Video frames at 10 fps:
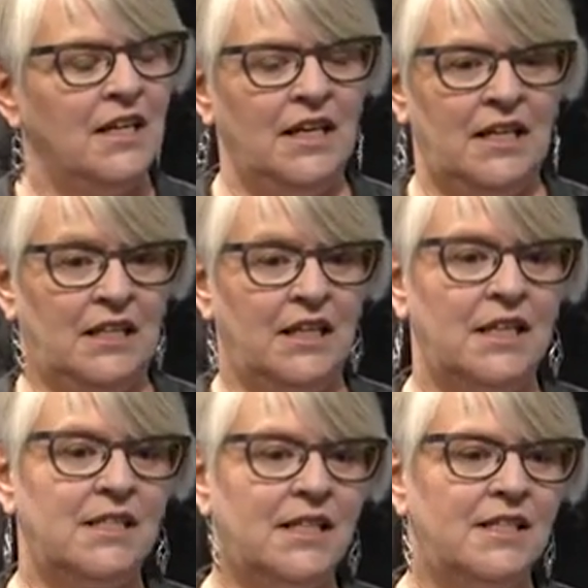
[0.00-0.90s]
And like
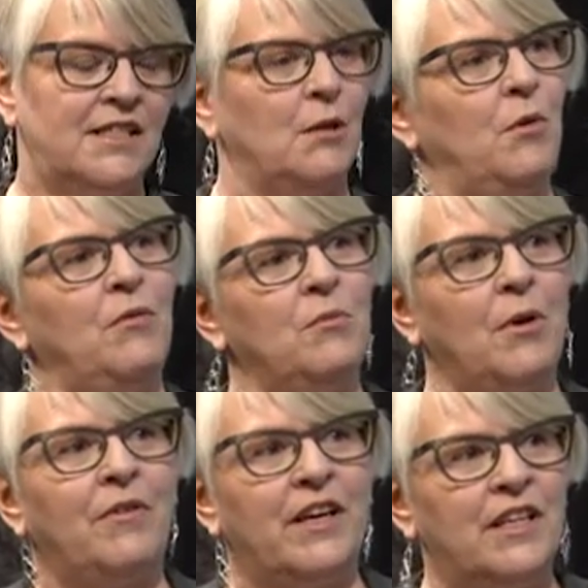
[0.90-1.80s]
I said, some of them
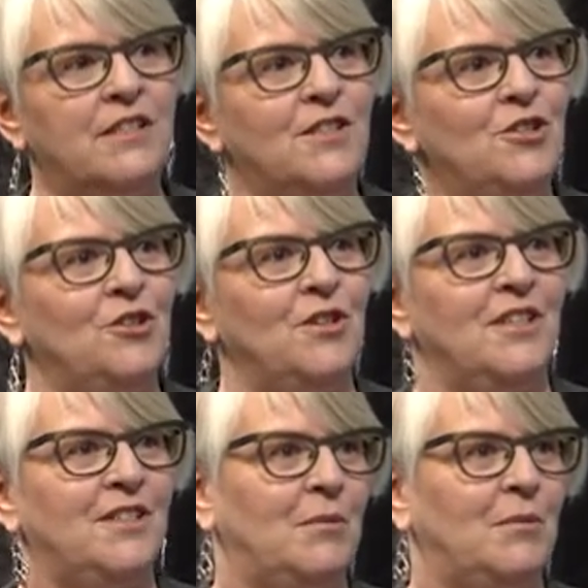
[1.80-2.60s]
have had easy journeys,